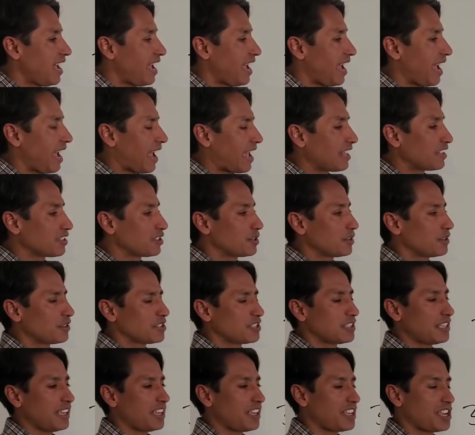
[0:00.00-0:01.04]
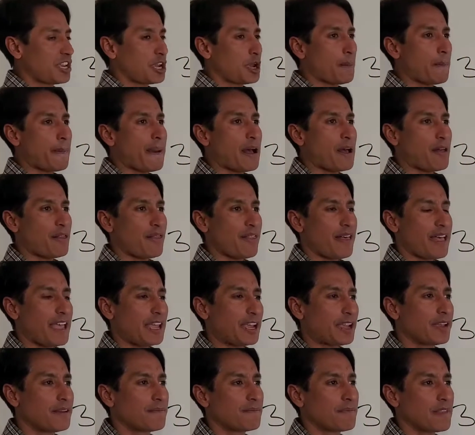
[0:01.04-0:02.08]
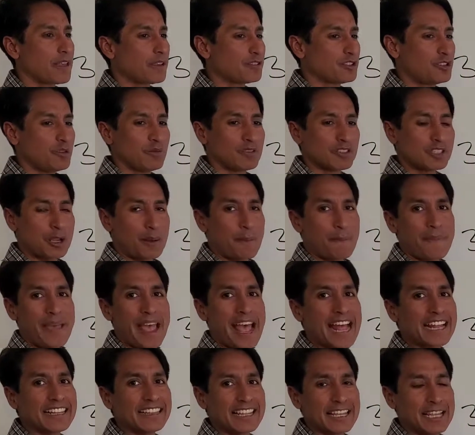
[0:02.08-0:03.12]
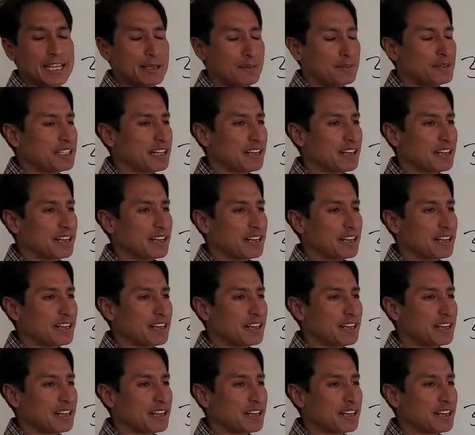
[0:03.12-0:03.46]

And so I was thinking about I was doing some Mad Libs,